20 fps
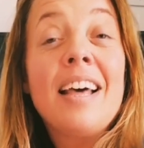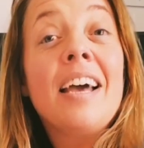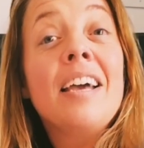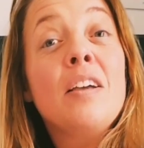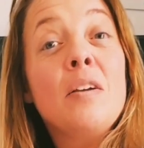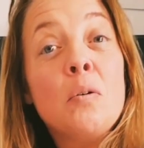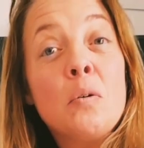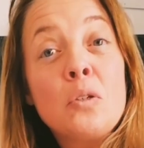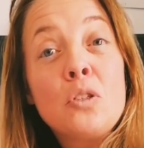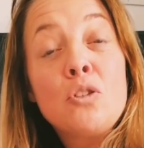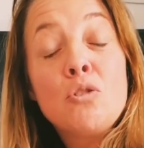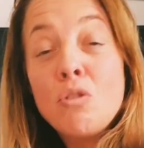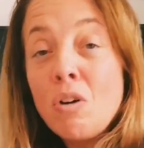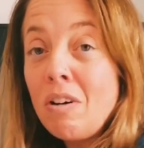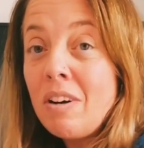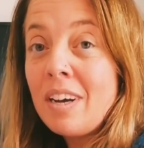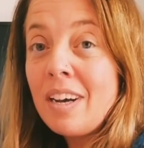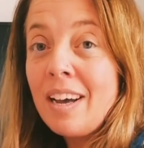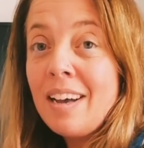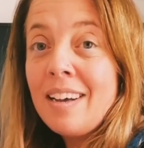that you're
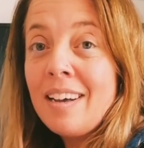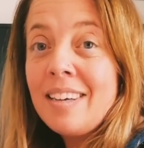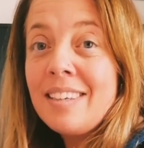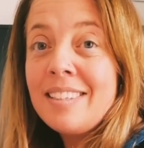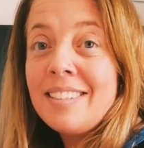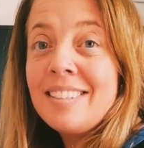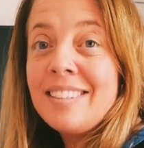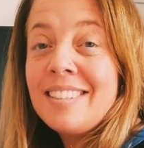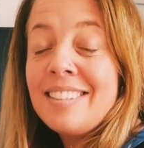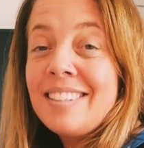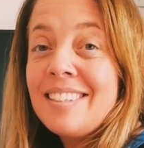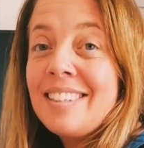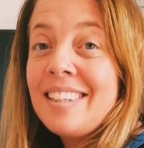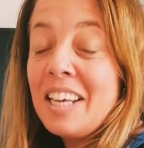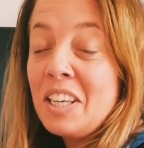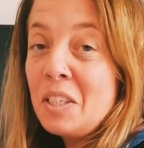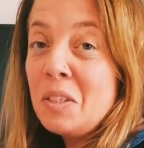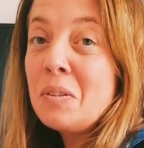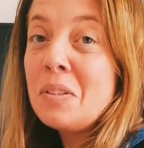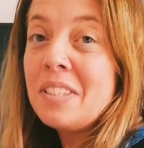stronger
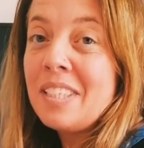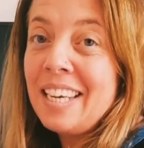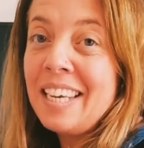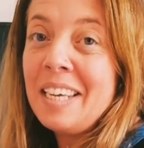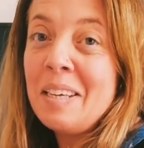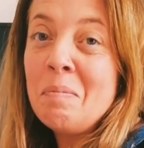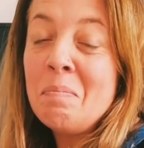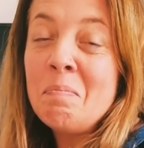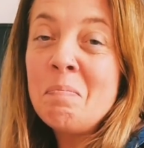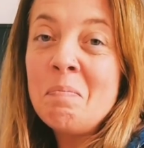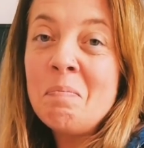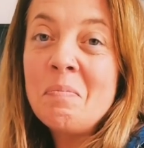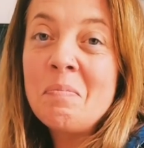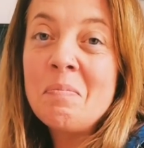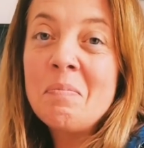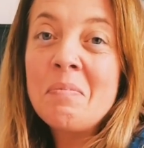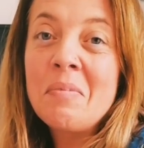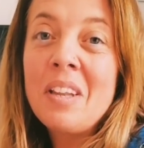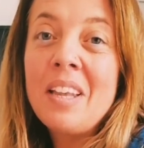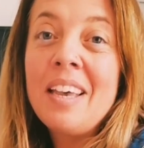than you seem,
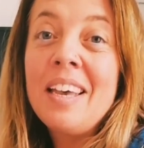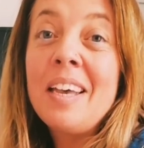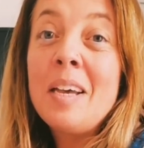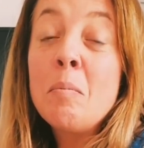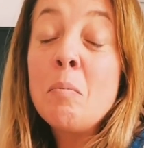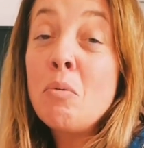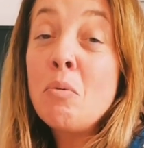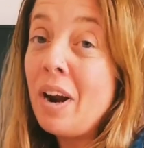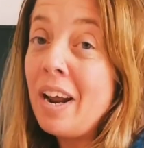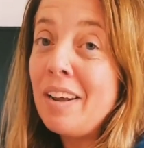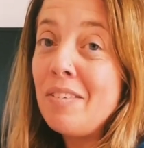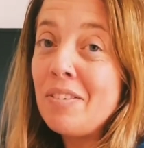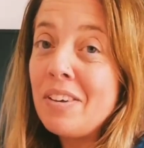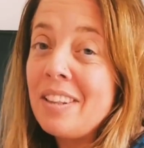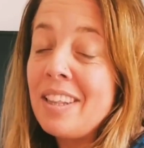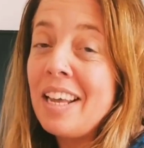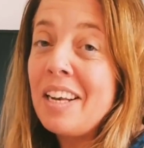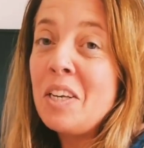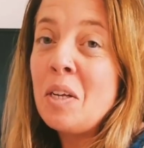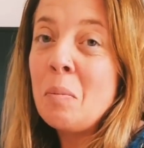
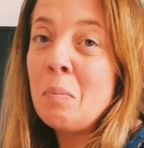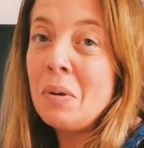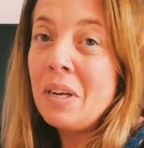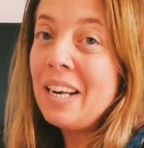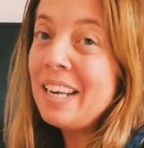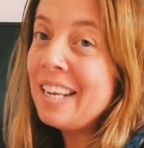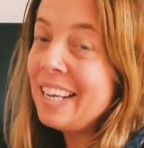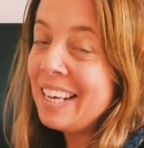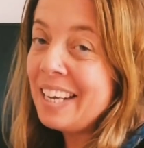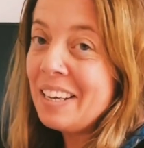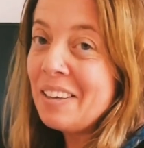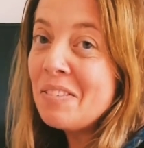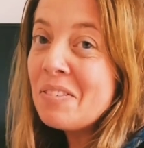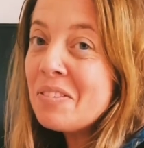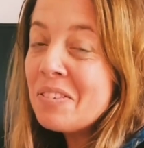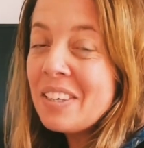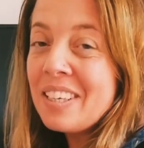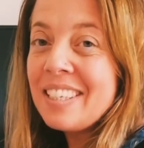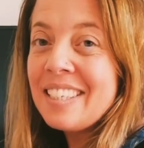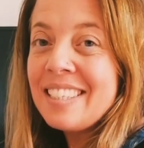braver than you believe,